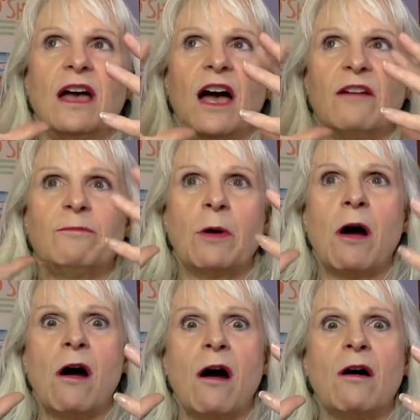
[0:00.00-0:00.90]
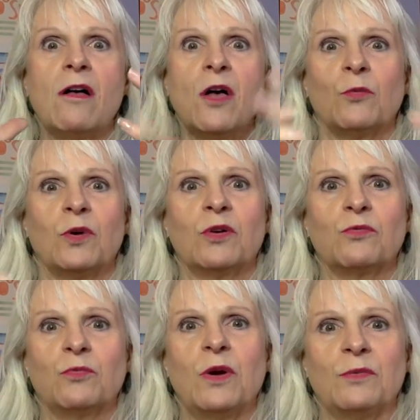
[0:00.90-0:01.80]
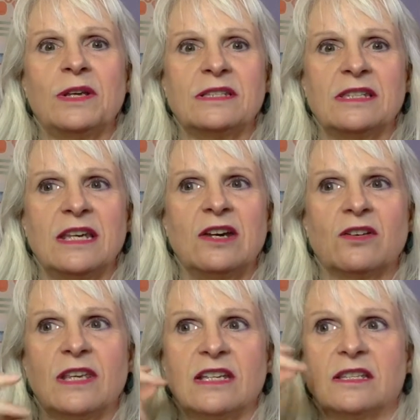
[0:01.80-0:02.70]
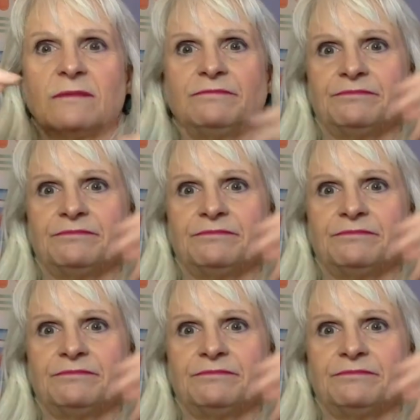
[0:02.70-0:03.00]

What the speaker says: of Paul, where what we see are these,